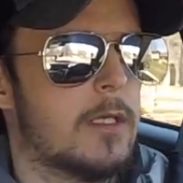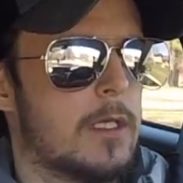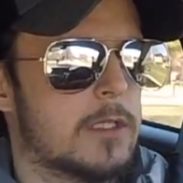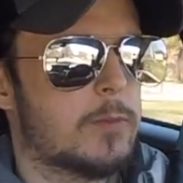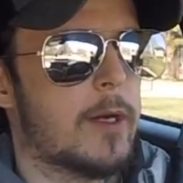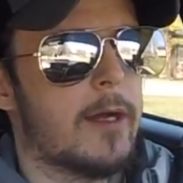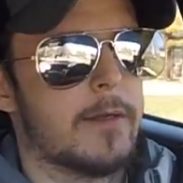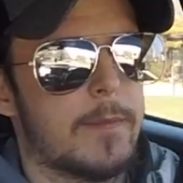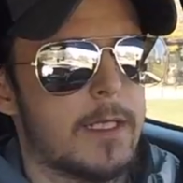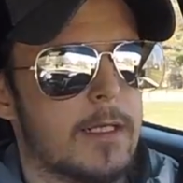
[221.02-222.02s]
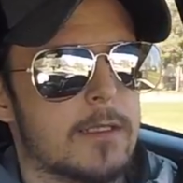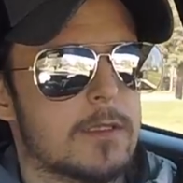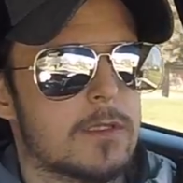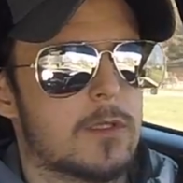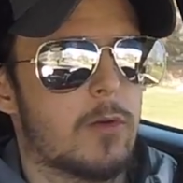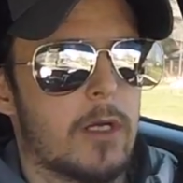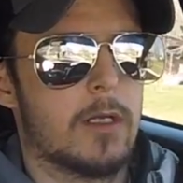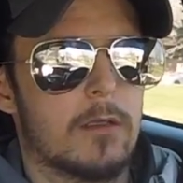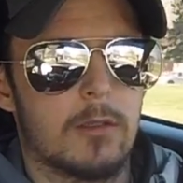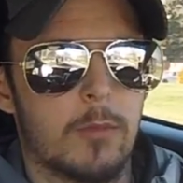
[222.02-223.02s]
it's probably because it's
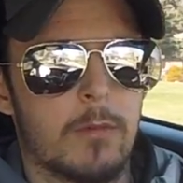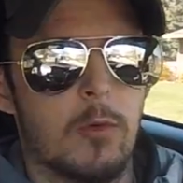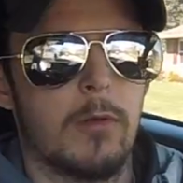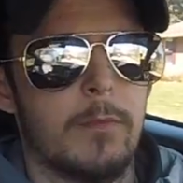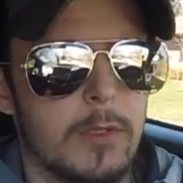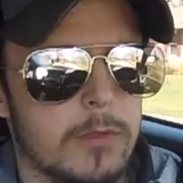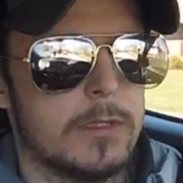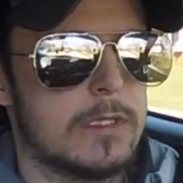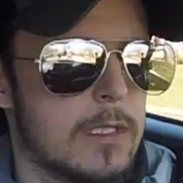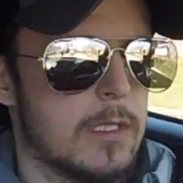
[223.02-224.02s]
creating a little bit more boost.